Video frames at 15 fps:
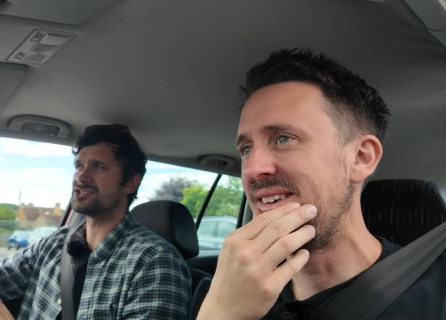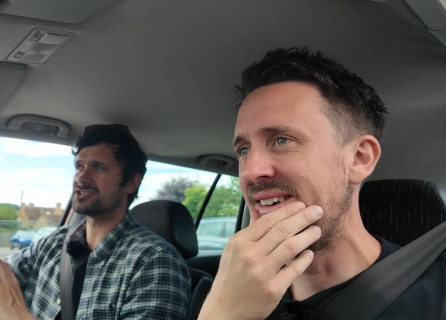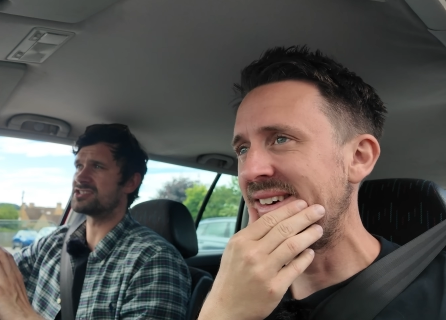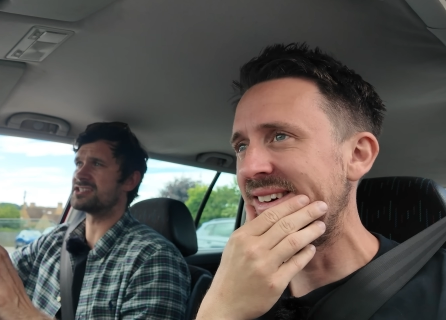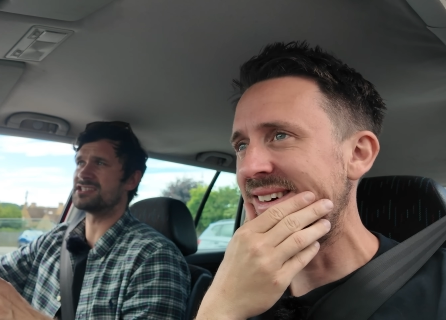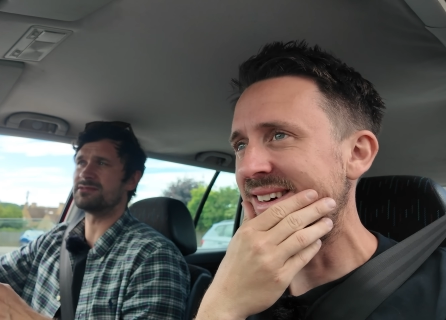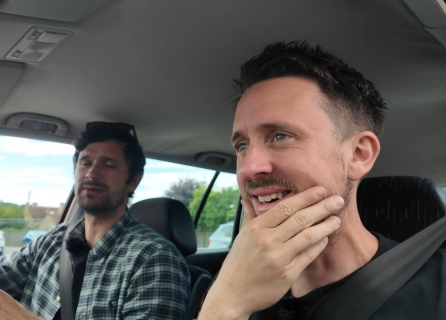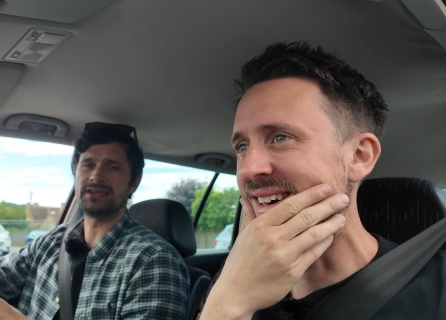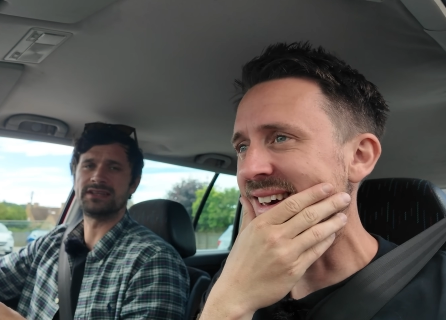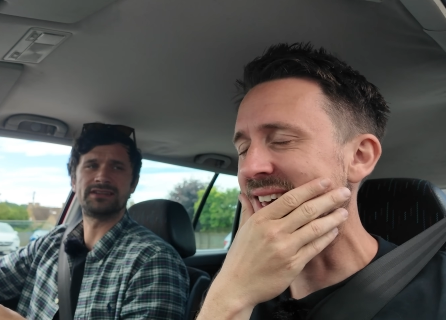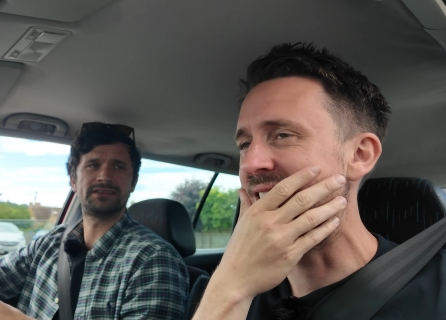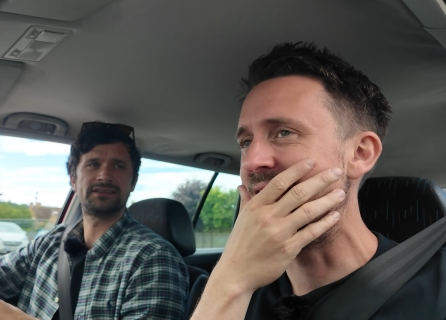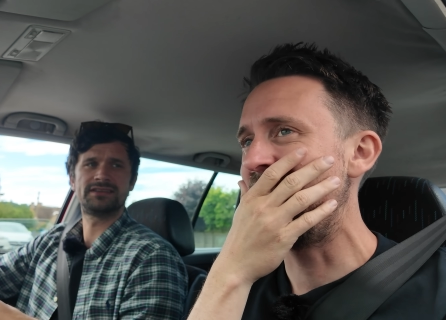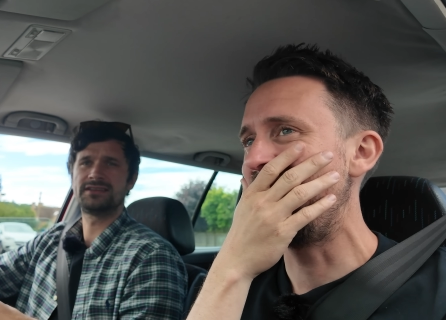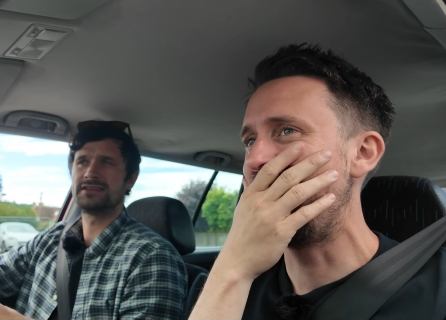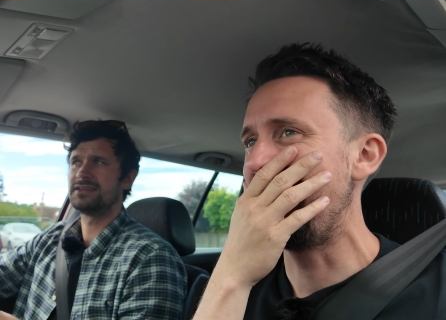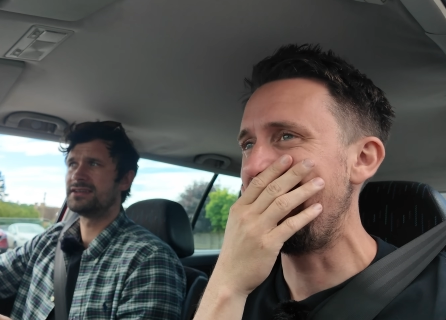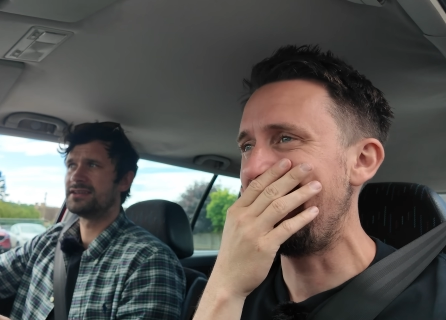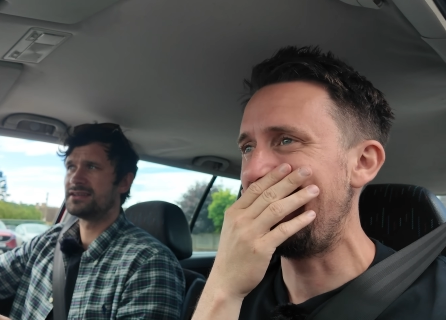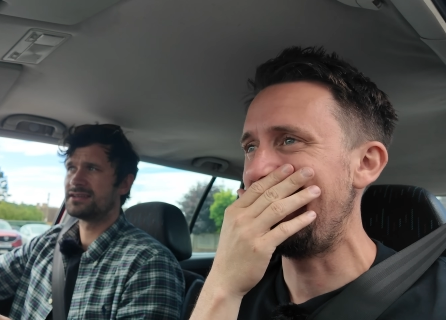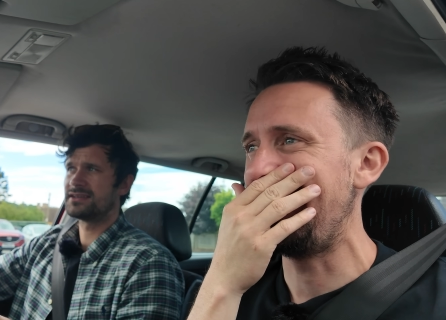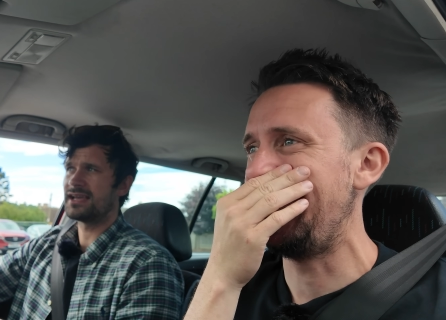Speaker 1: has just disappeared.
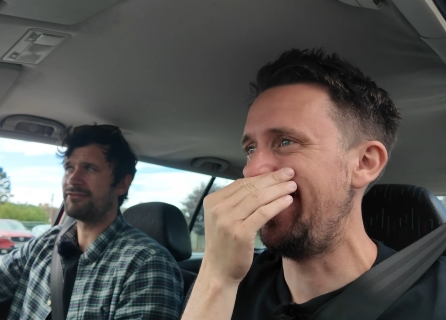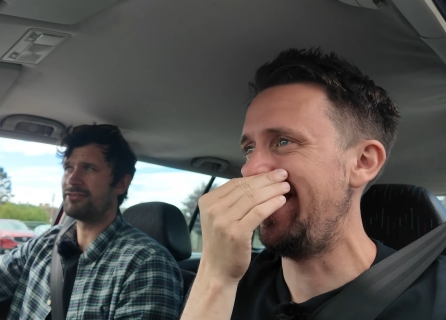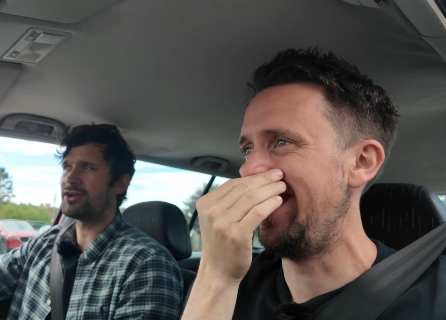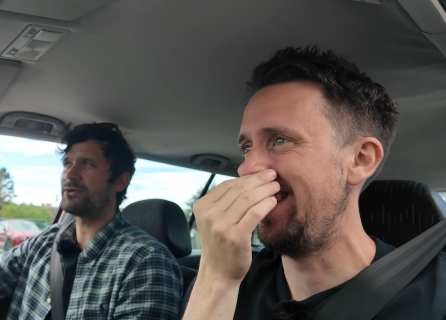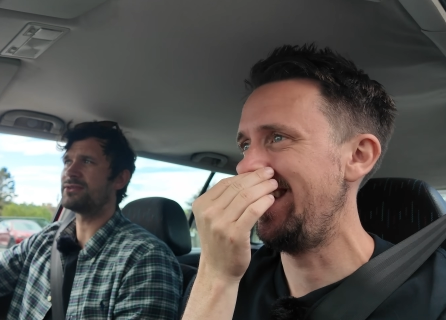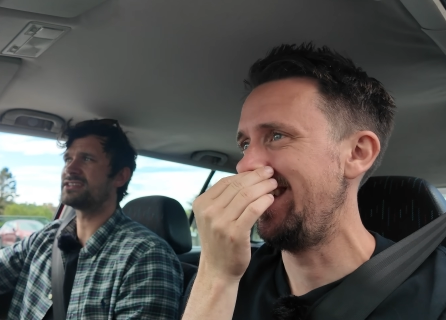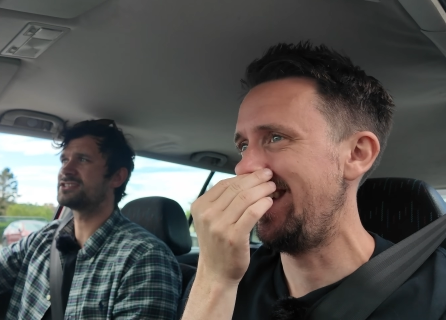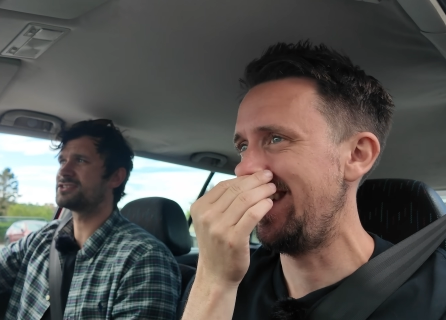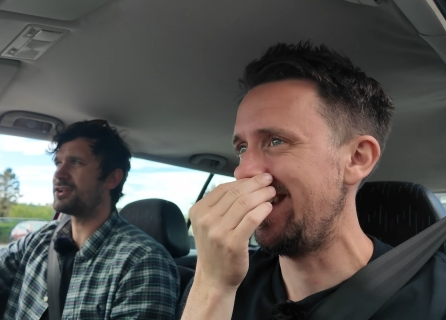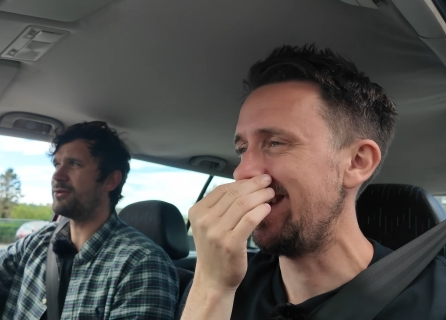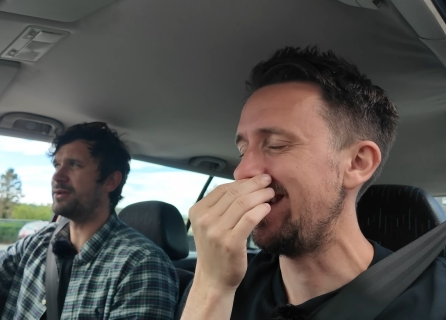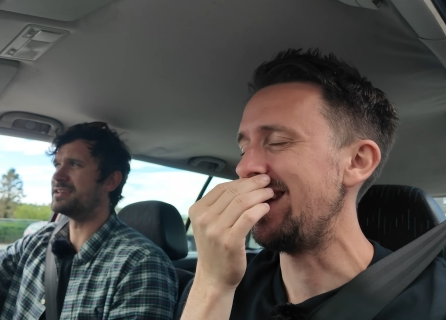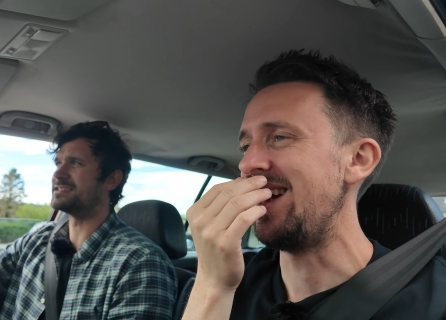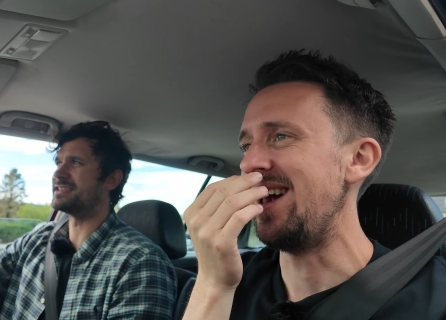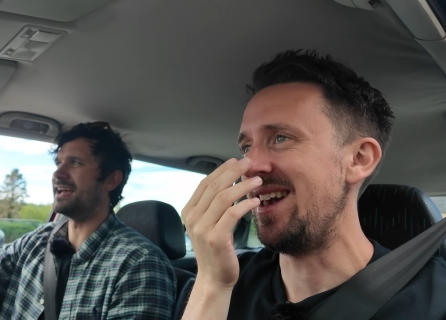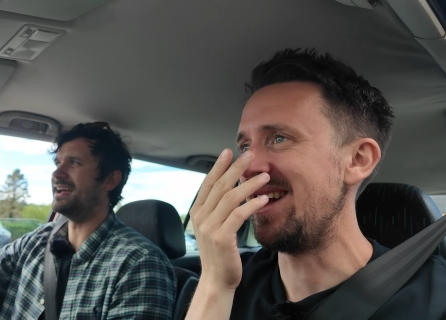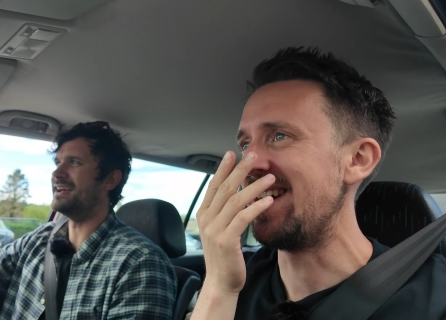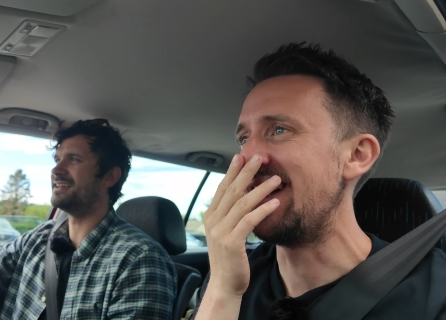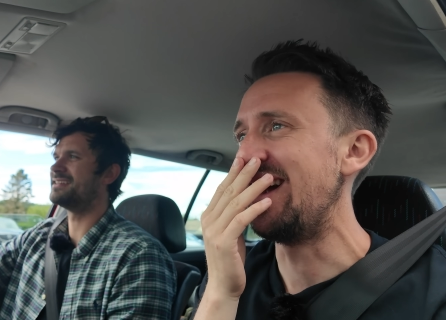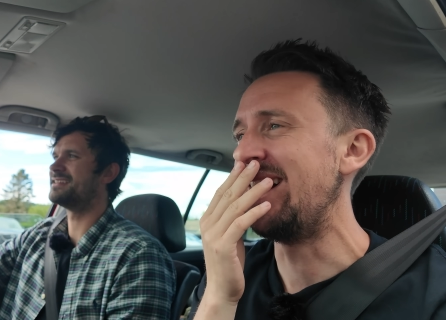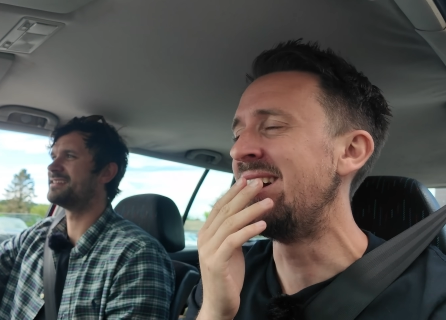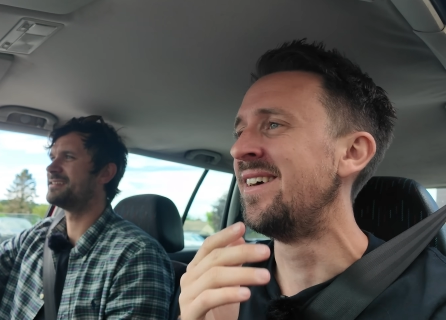Have you no- did you notice yeah,
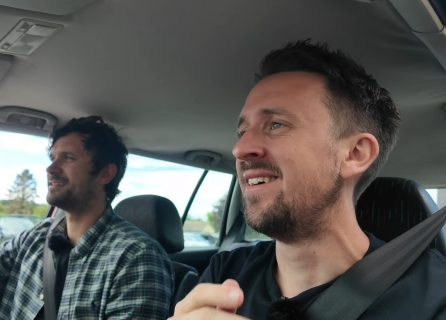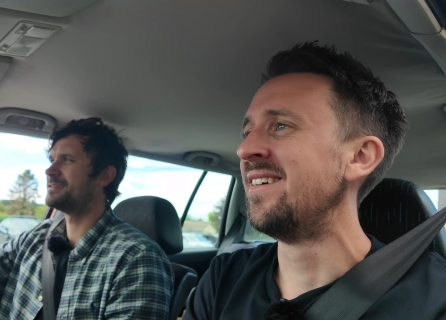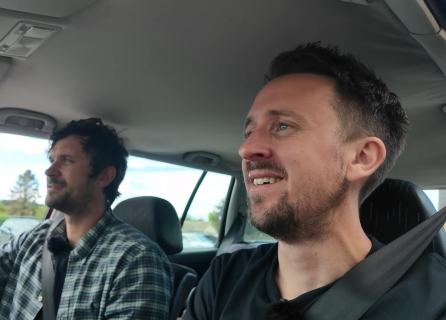that?